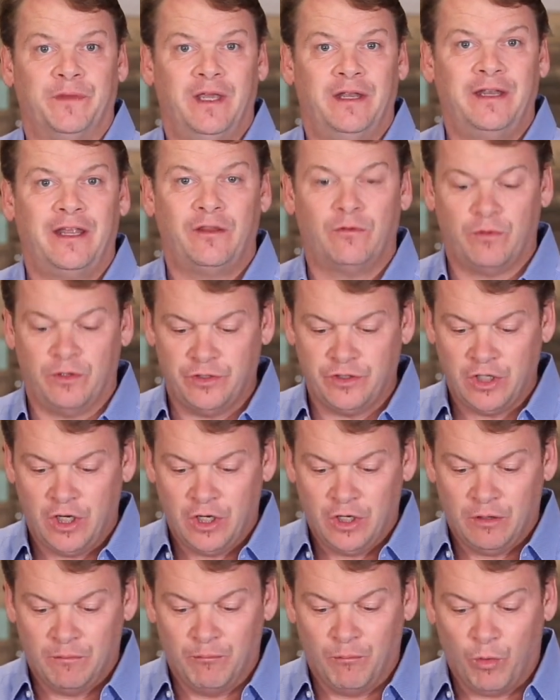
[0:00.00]
In other words,
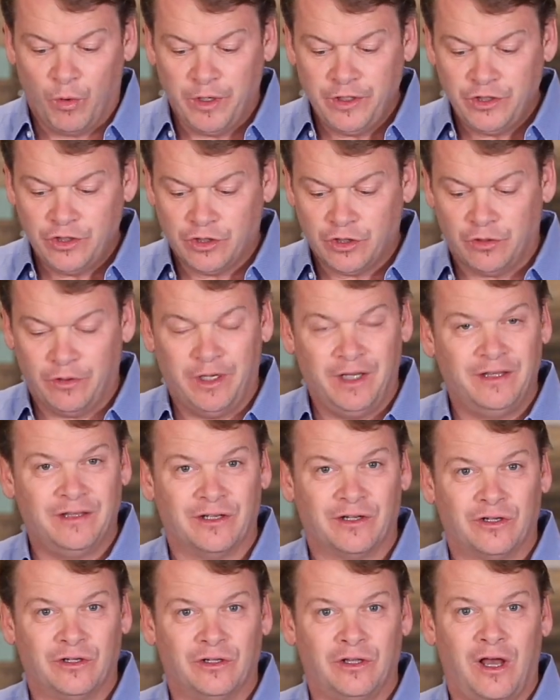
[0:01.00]
moisture in
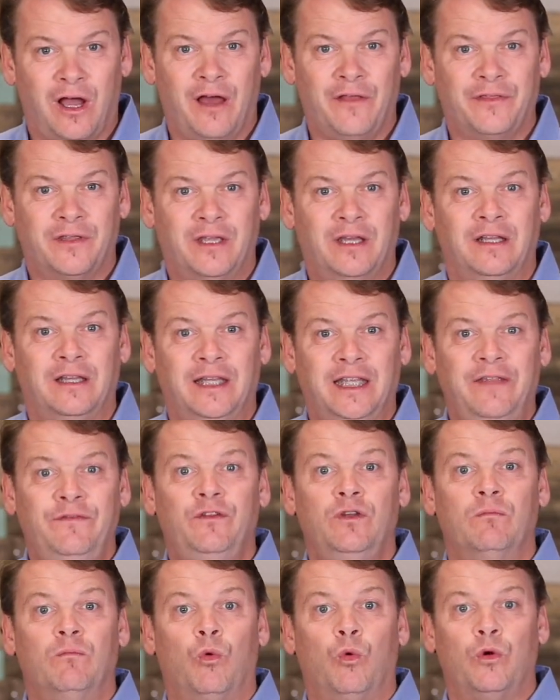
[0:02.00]
the cloth can
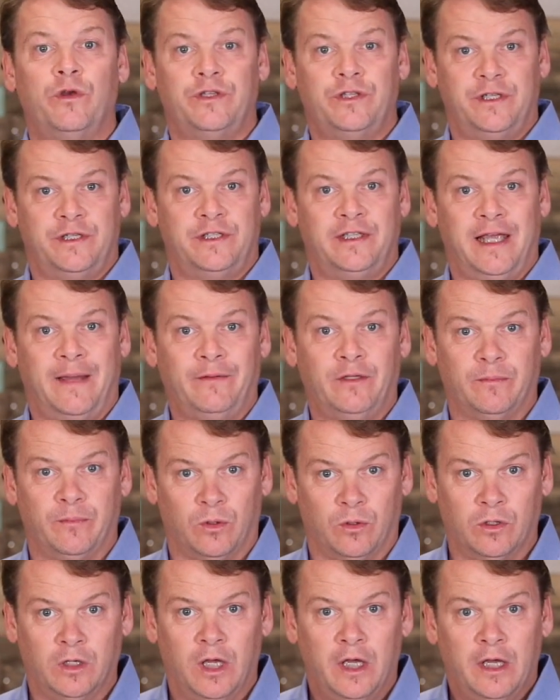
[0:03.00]
leave you more
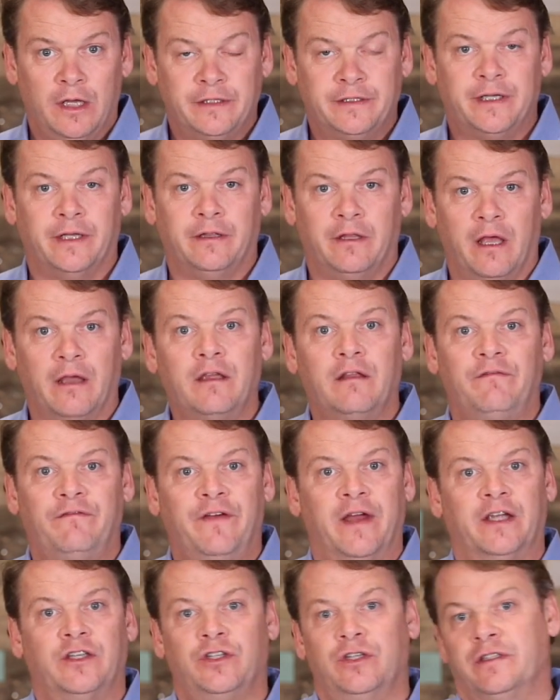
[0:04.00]
susceptible to lung
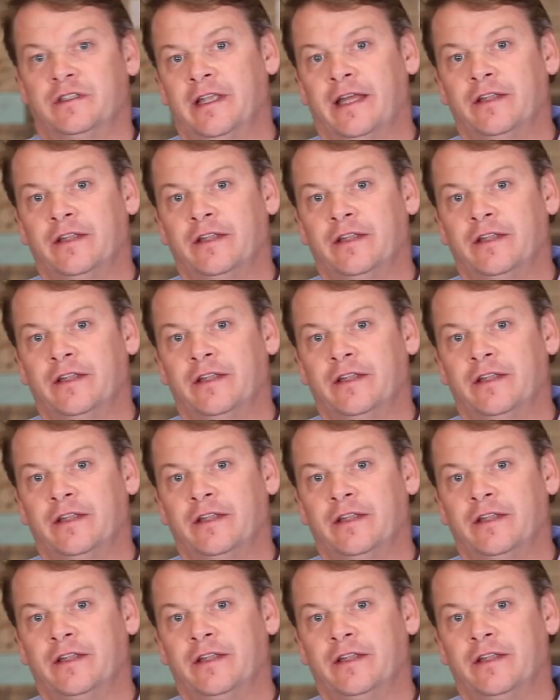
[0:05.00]
infections.